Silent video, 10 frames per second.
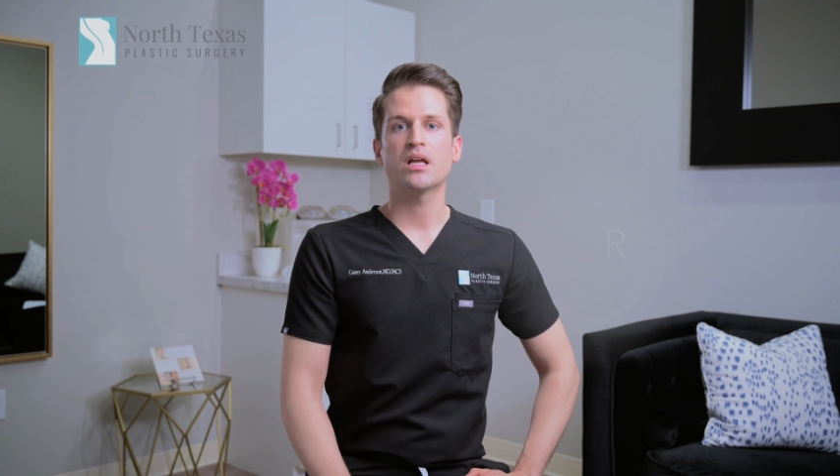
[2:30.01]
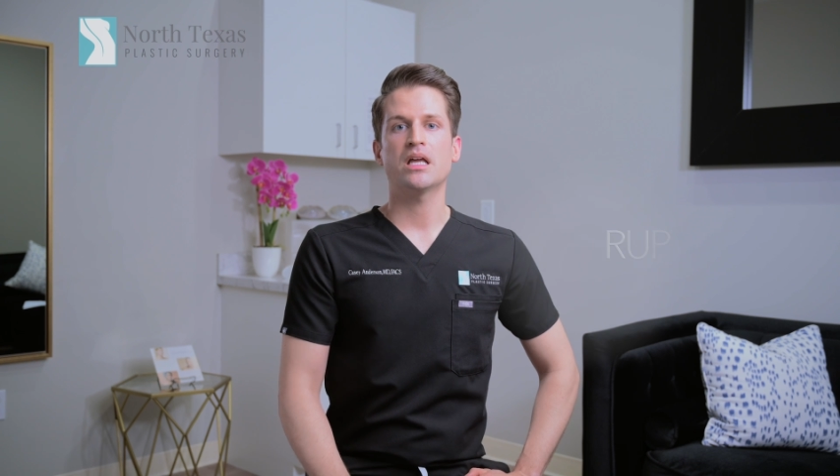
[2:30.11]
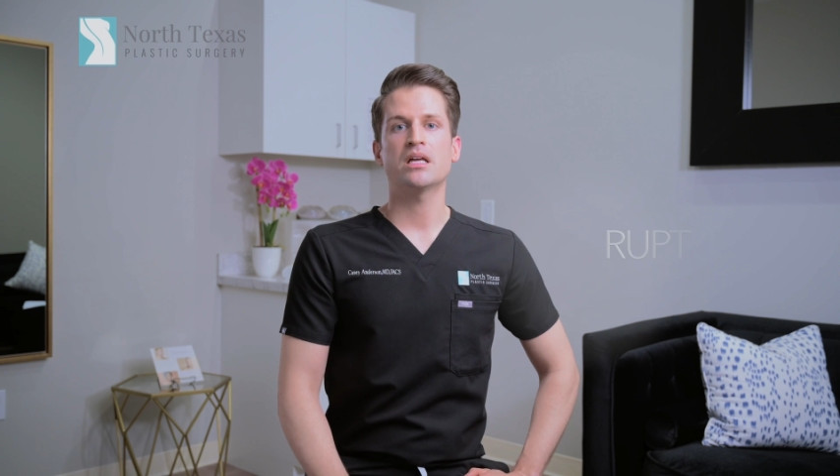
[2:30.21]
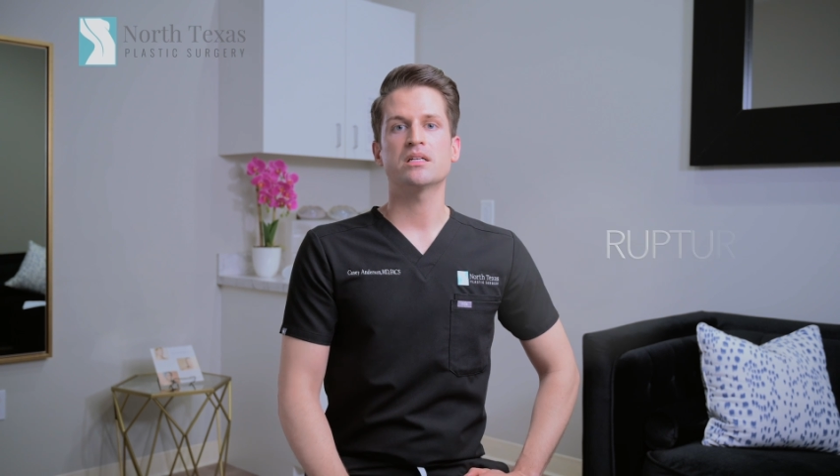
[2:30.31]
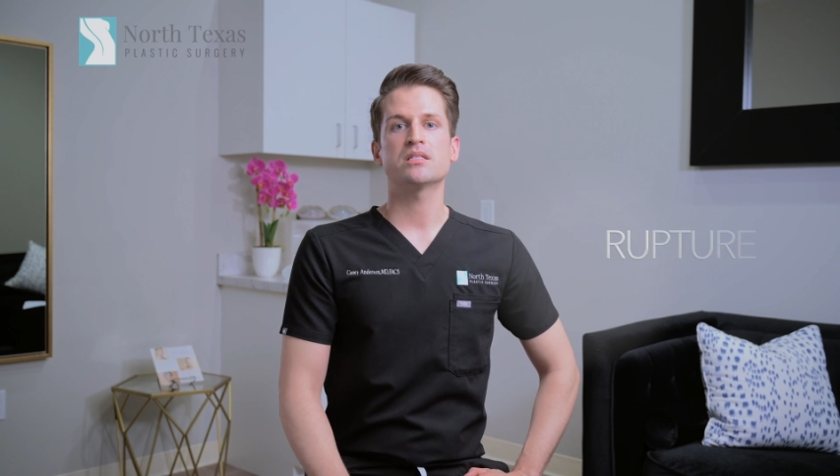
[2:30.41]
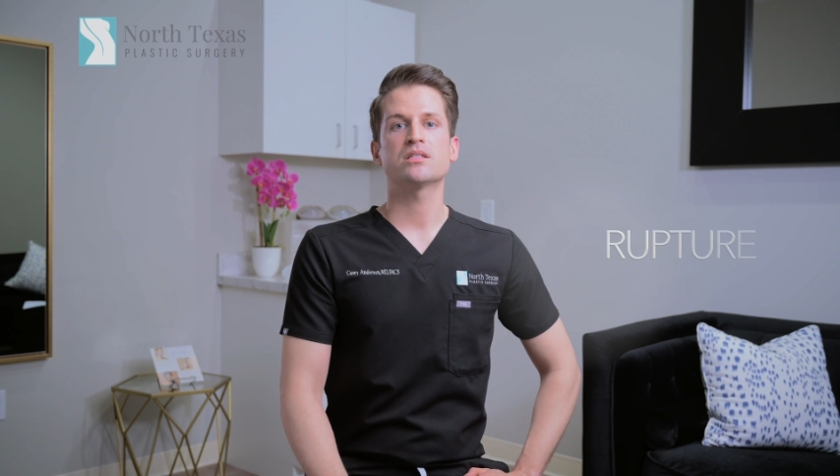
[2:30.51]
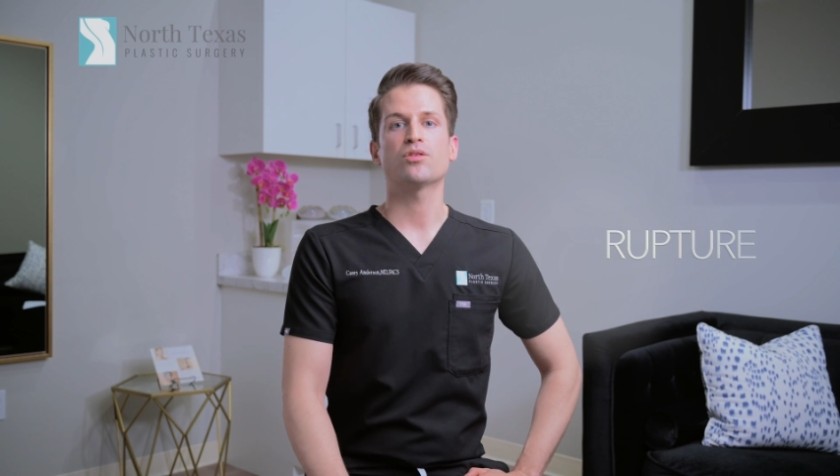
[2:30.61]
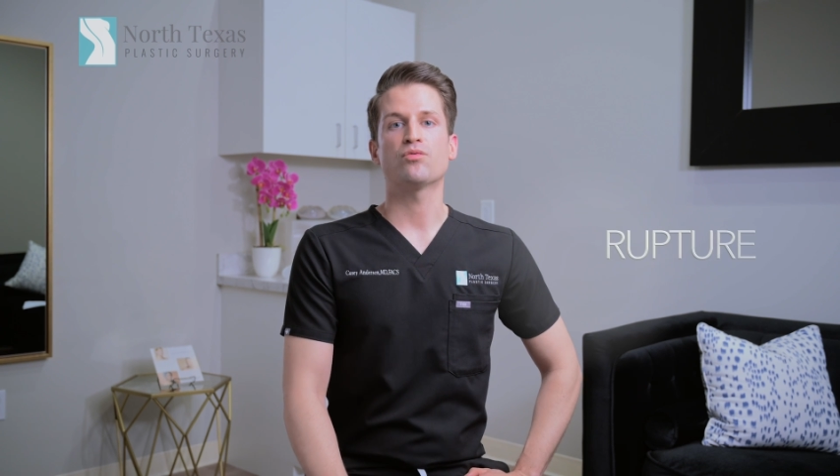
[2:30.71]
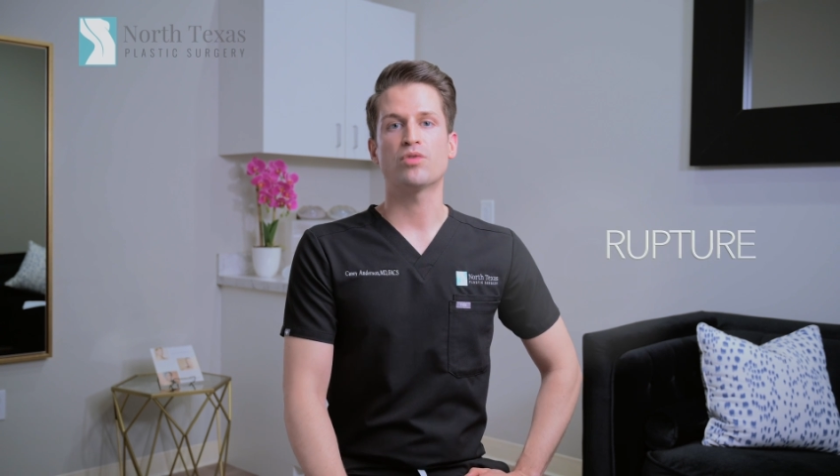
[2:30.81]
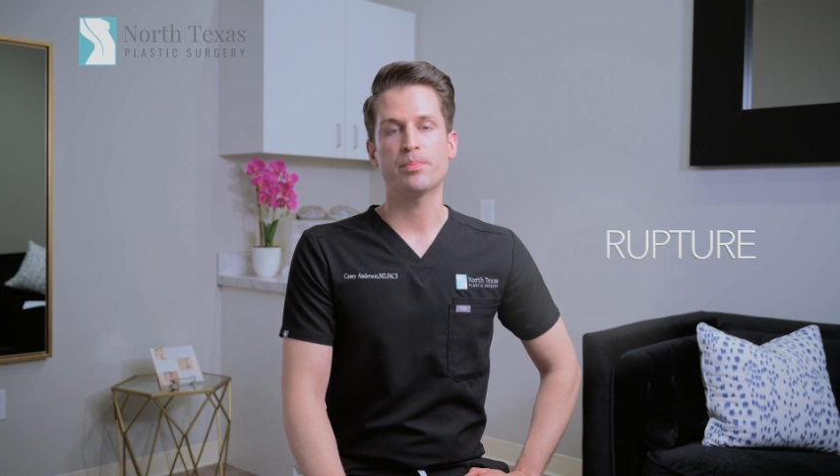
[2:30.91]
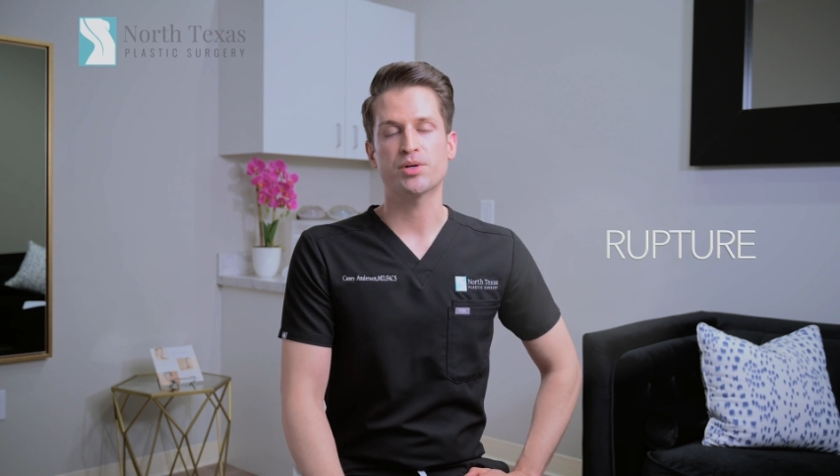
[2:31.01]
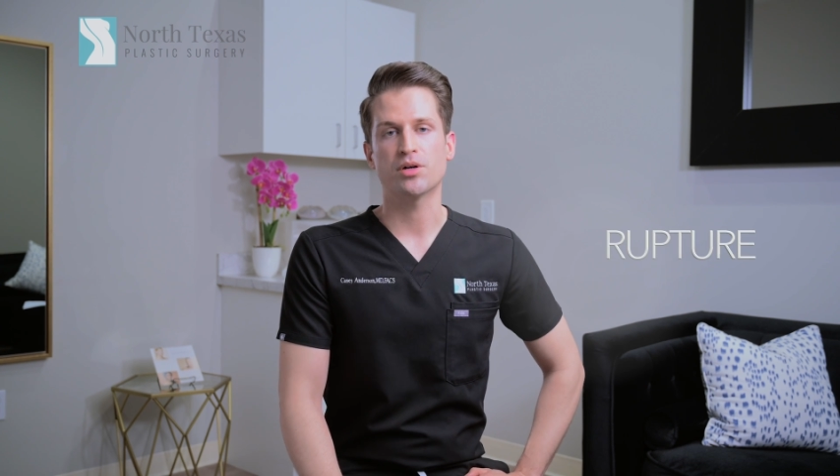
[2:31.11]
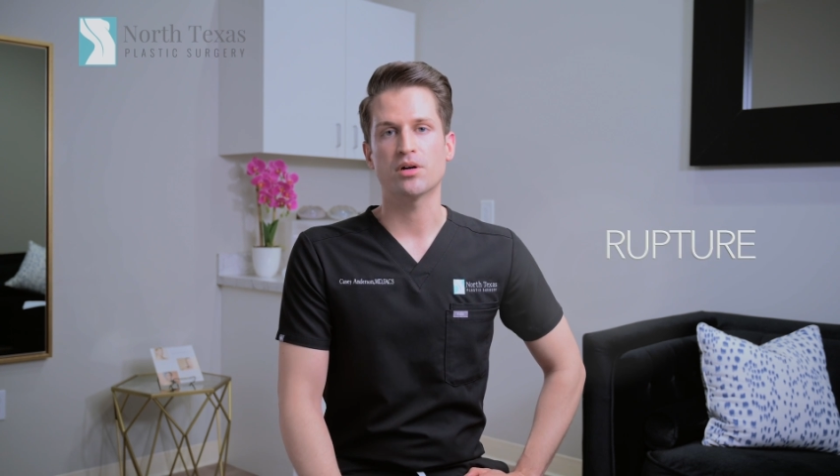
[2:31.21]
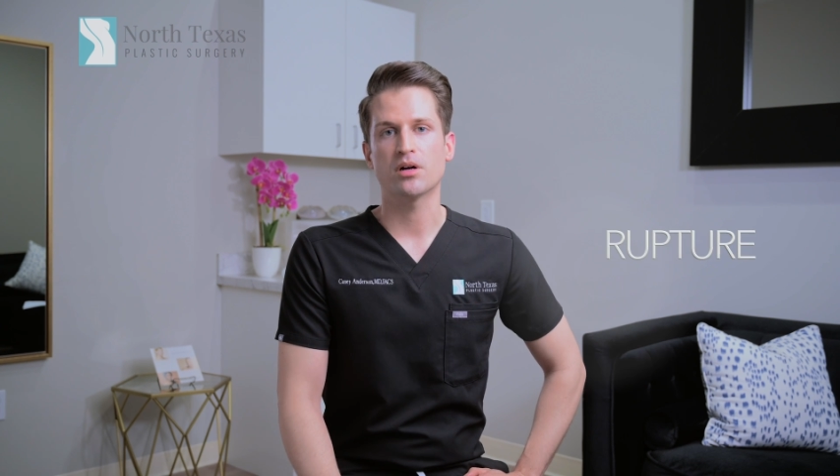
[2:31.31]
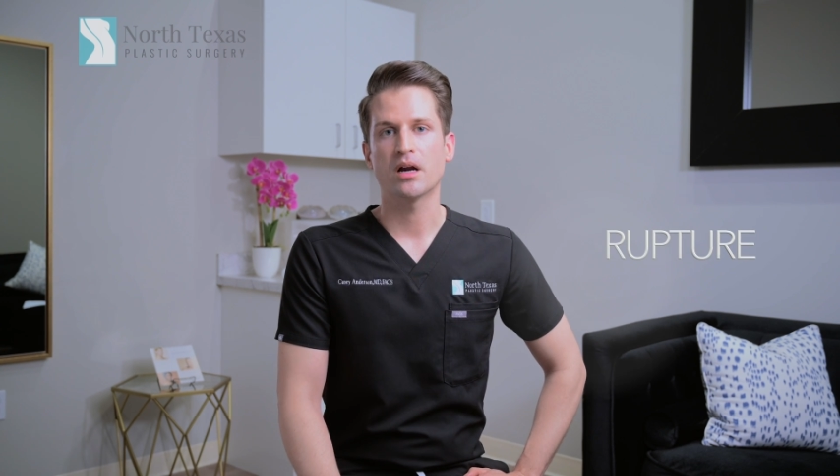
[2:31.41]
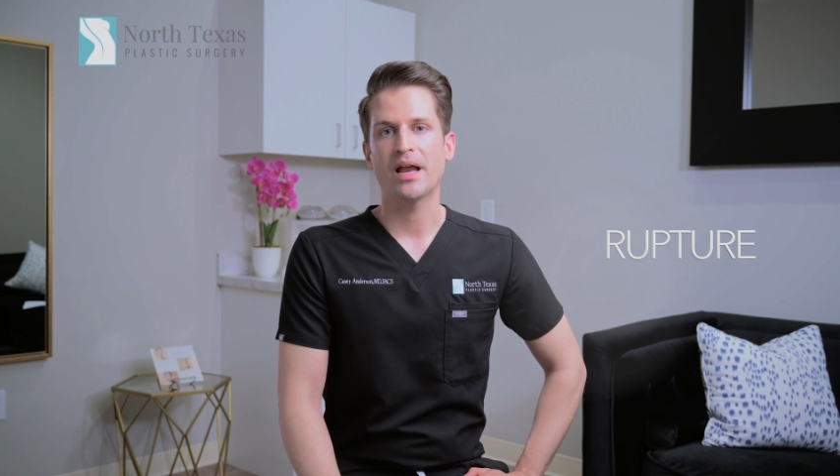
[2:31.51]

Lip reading: is rupture.